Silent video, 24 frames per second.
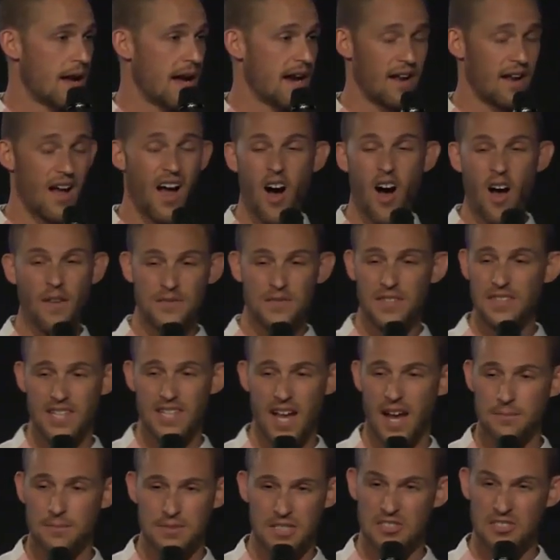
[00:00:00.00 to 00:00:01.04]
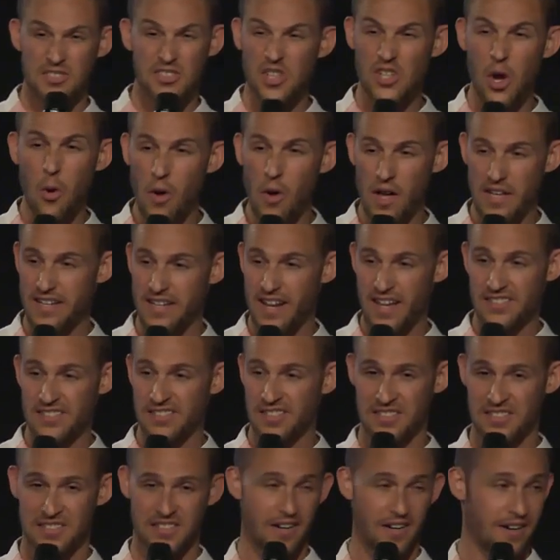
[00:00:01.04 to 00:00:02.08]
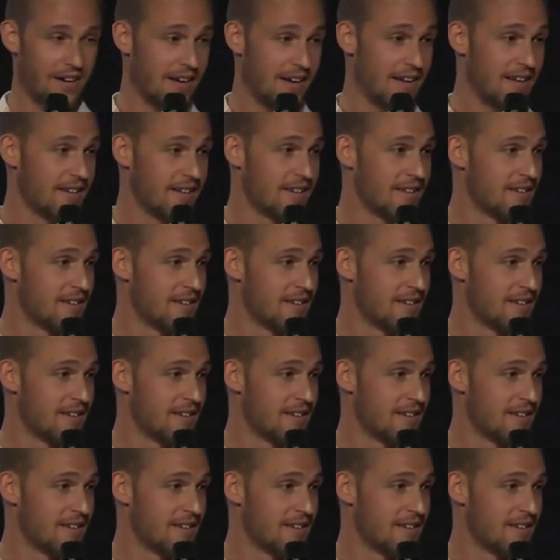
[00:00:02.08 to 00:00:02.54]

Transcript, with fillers: And oftentimes it's so unnecessary.